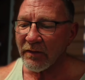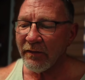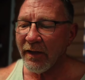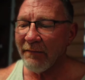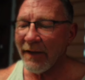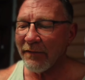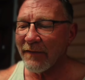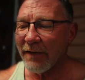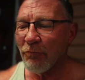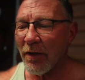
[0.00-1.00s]
And
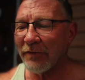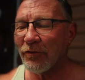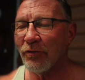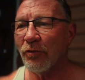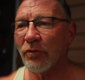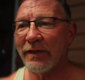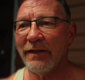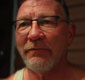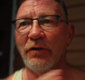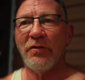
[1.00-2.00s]
they want to
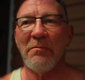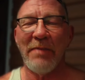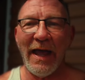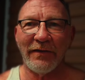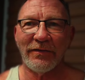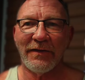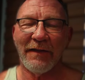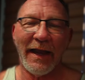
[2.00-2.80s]
give you the best.